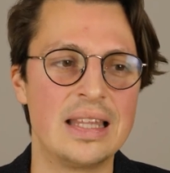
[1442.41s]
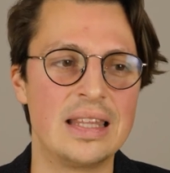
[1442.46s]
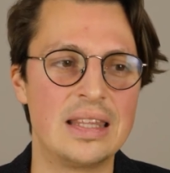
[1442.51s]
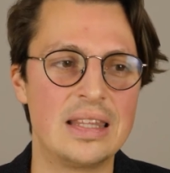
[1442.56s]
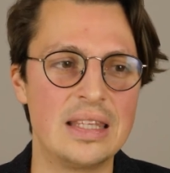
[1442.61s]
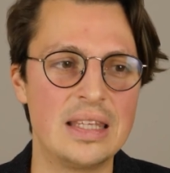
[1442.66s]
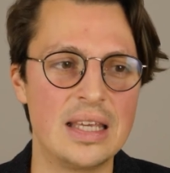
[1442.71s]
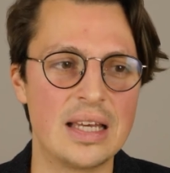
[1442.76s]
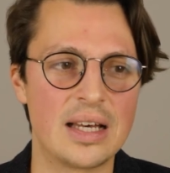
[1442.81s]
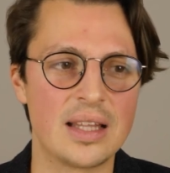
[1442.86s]

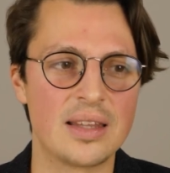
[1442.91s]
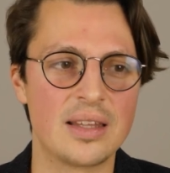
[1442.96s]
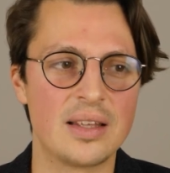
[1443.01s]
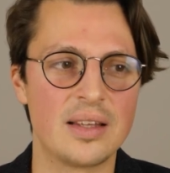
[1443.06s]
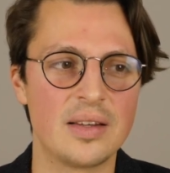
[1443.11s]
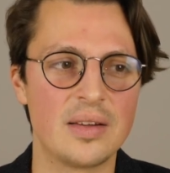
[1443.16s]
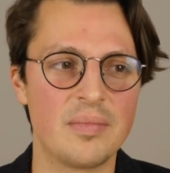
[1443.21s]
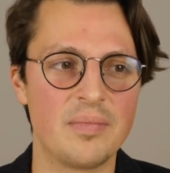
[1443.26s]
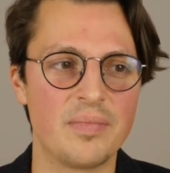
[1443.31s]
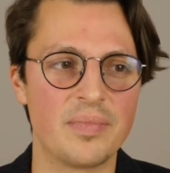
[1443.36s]
The
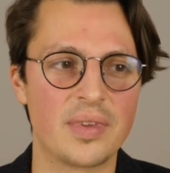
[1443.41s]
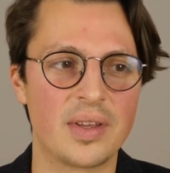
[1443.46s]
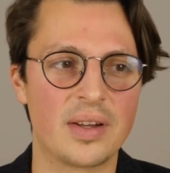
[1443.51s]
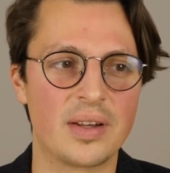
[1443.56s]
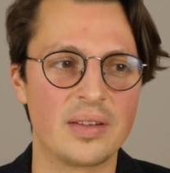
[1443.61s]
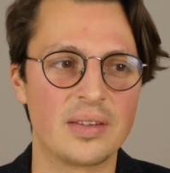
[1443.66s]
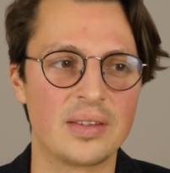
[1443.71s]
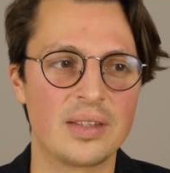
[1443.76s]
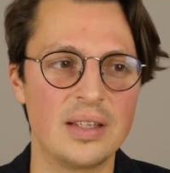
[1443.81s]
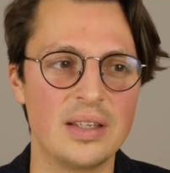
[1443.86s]

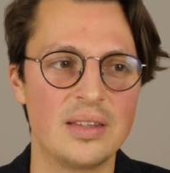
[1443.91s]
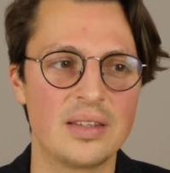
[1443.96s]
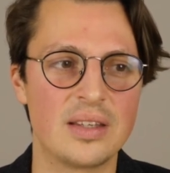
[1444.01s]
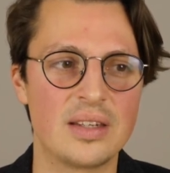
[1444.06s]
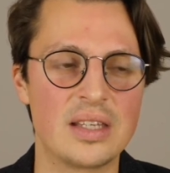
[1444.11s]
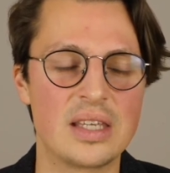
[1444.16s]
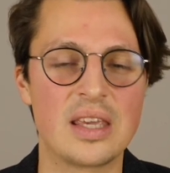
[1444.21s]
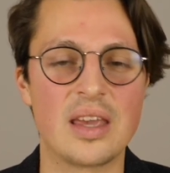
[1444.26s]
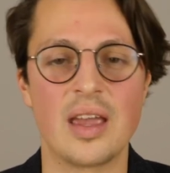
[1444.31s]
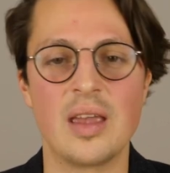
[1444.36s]
other thing
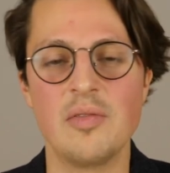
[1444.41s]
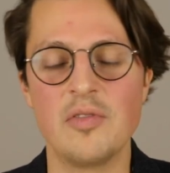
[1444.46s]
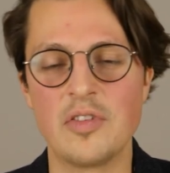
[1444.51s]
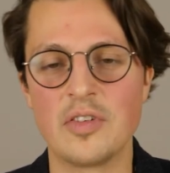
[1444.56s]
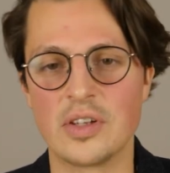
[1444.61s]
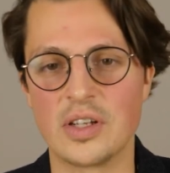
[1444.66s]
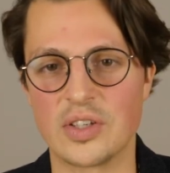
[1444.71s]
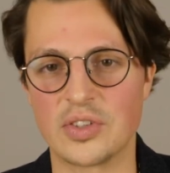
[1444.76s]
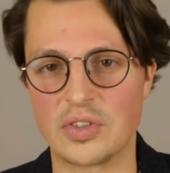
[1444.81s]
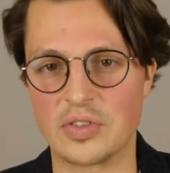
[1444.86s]
that game
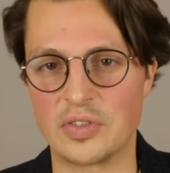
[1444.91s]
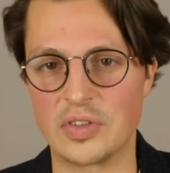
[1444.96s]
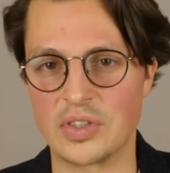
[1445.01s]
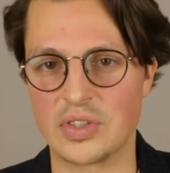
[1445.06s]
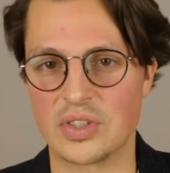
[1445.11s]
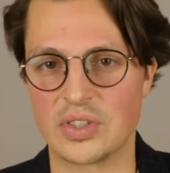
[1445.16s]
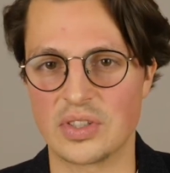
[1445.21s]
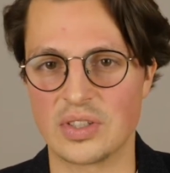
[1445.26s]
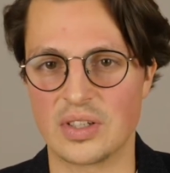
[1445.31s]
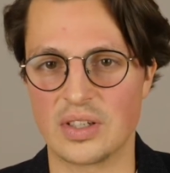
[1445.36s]

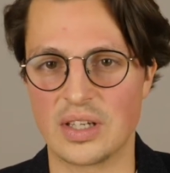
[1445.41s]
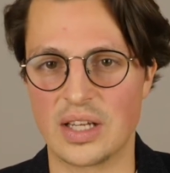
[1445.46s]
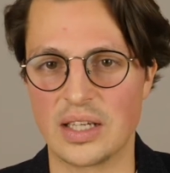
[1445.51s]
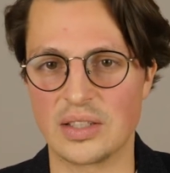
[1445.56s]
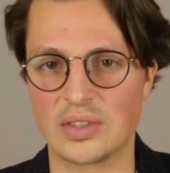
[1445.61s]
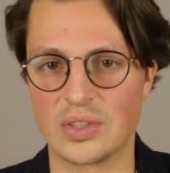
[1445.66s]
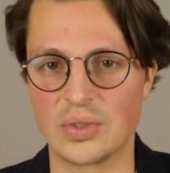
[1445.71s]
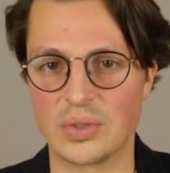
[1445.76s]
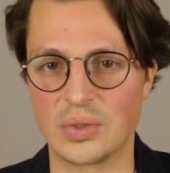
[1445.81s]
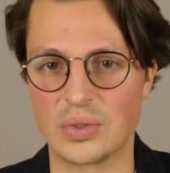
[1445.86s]
philosophers
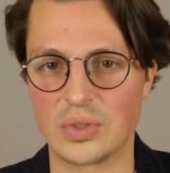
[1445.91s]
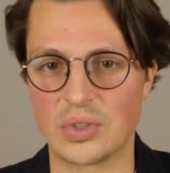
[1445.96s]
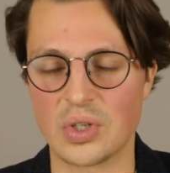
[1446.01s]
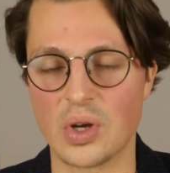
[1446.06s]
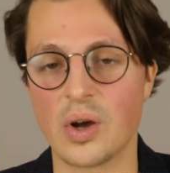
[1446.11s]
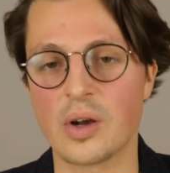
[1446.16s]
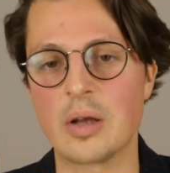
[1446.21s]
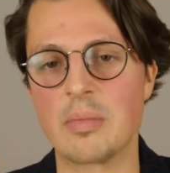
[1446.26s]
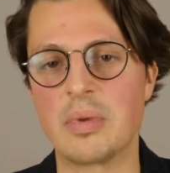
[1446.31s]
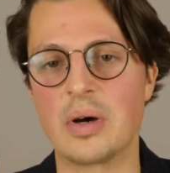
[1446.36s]
like to
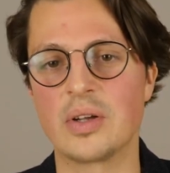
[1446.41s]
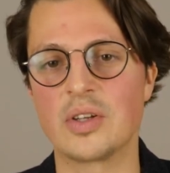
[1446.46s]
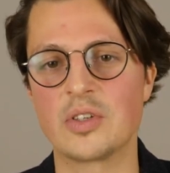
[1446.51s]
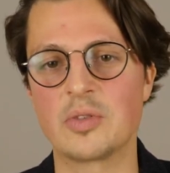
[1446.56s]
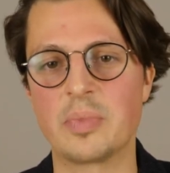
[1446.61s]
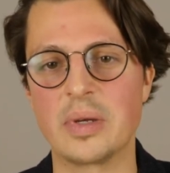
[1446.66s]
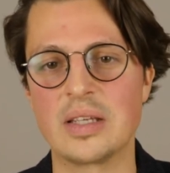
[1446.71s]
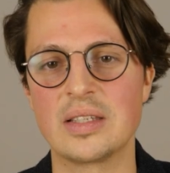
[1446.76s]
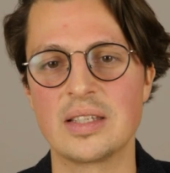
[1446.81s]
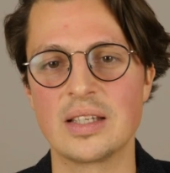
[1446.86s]
talk about is
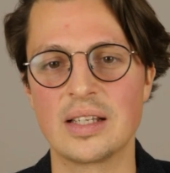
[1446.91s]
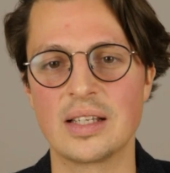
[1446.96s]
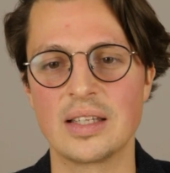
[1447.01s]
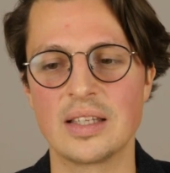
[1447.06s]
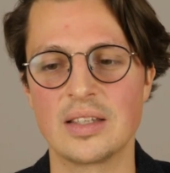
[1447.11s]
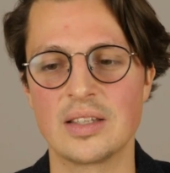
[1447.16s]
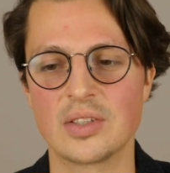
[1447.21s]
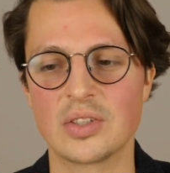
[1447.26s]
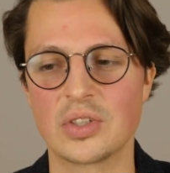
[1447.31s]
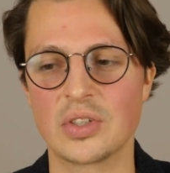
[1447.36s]

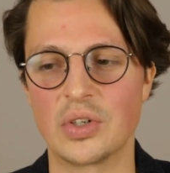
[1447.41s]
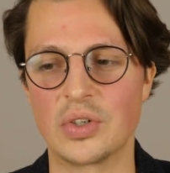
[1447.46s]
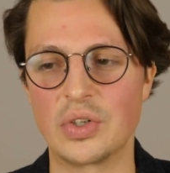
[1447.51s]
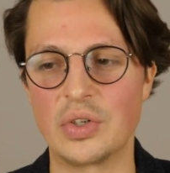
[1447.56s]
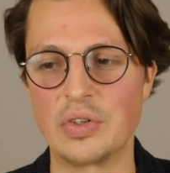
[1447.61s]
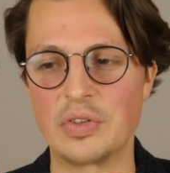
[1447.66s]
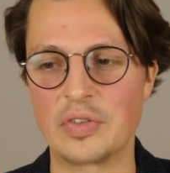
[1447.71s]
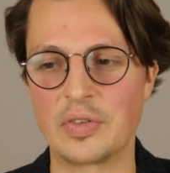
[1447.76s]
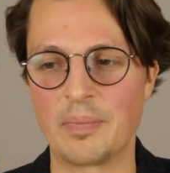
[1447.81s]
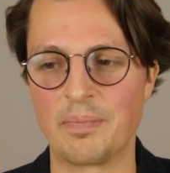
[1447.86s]
basically this sort
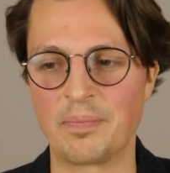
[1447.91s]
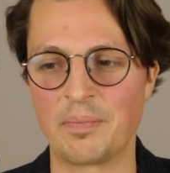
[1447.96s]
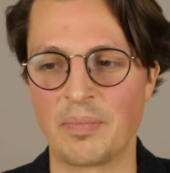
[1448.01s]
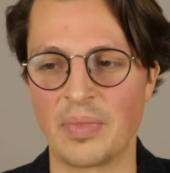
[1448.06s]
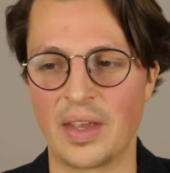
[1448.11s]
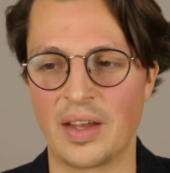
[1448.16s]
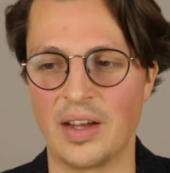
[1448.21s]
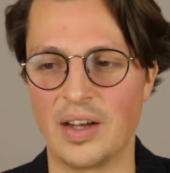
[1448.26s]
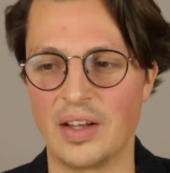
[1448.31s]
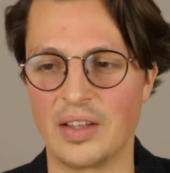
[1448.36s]
of
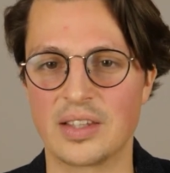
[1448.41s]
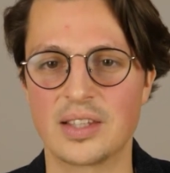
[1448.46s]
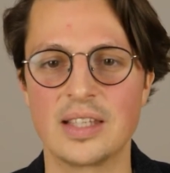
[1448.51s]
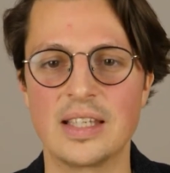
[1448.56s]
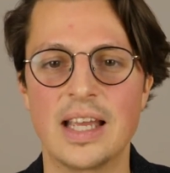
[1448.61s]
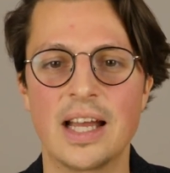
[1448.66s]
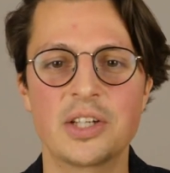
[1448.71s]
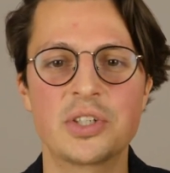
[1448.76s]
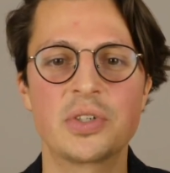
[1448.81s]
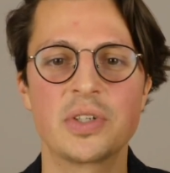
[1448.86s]

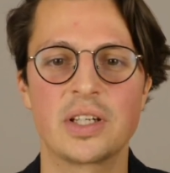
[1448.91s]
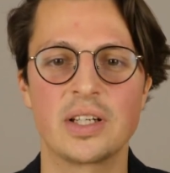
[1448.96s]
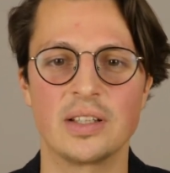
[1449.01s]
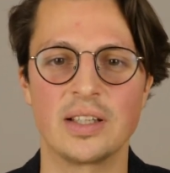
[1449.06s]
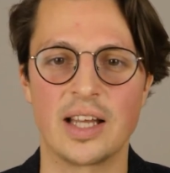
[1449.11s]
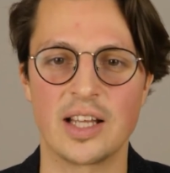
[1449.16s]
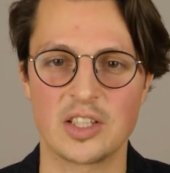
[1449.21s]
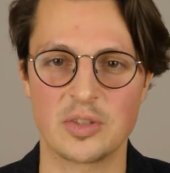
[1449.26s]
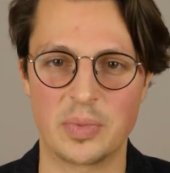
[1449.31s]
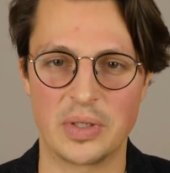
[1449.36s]

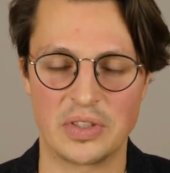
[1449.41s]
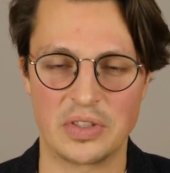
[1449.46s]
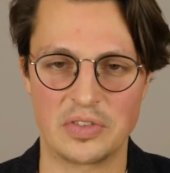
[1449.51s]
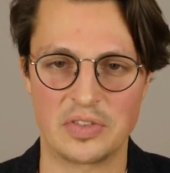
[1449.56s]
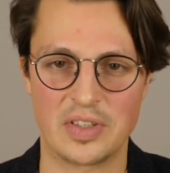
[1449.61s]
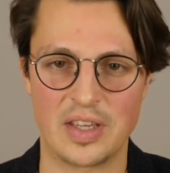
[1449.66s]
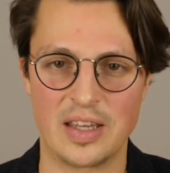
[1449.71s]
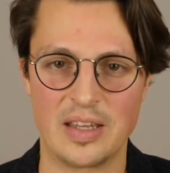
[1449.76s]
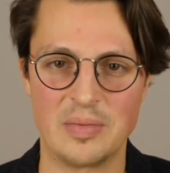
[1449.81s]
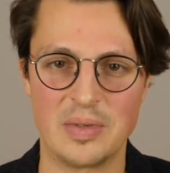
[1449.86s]
theatrical aspect
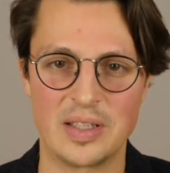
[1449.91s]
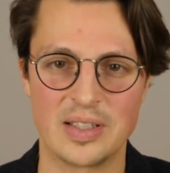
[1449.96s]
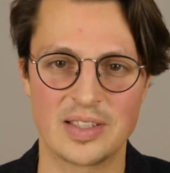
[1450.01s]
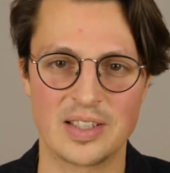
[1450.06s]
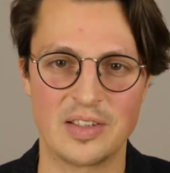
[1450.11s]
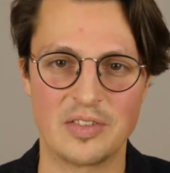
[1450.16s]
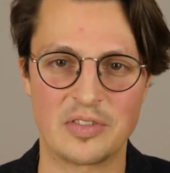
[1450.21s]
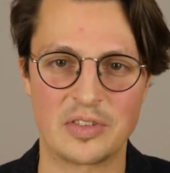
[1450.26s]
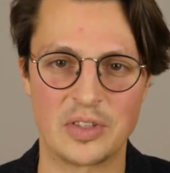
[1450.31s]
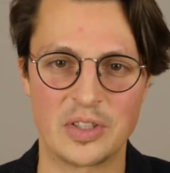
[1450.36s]
of gaming.
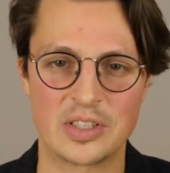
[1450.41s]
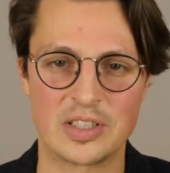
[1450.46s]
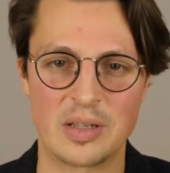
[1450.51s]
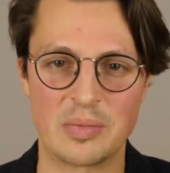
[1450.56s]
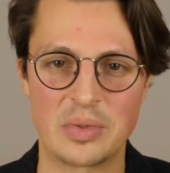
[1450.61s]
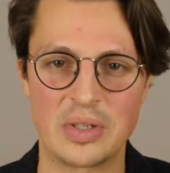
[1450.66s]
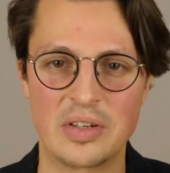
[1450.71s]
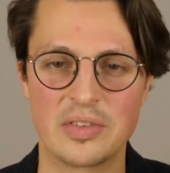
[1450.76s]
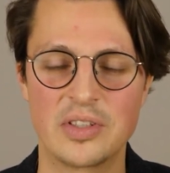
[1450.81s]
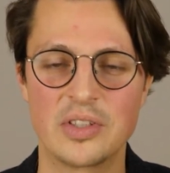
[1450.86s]
And for
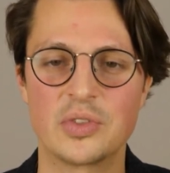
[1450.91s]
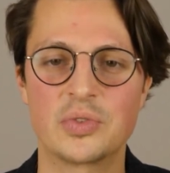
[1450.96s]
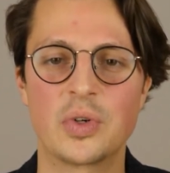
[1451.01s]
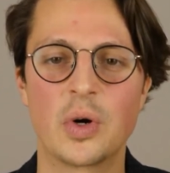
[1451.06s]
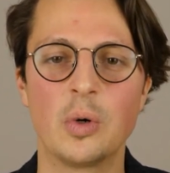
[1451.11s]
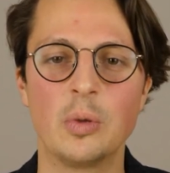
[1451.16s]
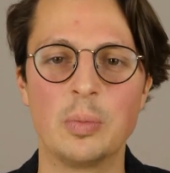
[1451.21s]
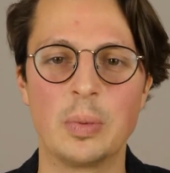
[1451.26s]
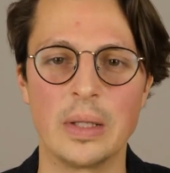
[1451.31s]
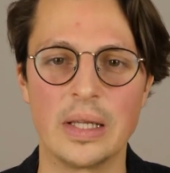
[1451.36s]
example, you have these
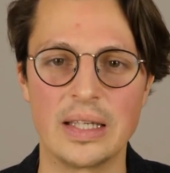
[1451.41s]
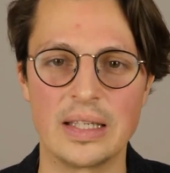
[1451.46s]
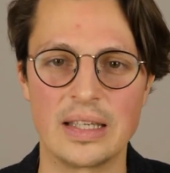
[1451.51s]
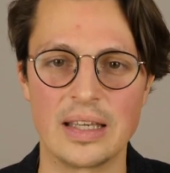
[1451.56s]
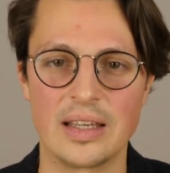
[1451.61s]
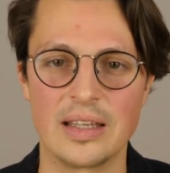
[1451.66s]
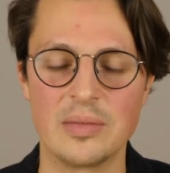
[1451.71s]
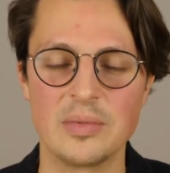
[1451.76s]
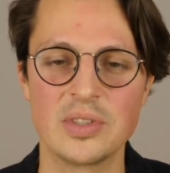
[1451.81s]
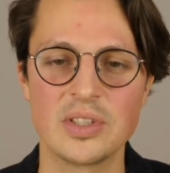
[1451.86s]
role-play
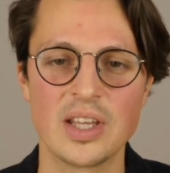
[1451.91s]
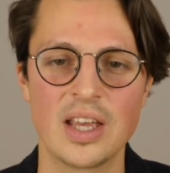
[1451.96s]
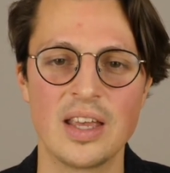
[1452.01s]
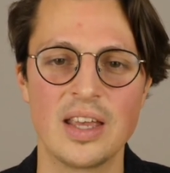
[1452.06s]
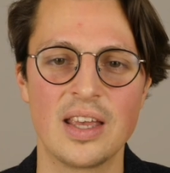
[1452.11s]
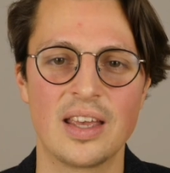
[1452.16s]
games.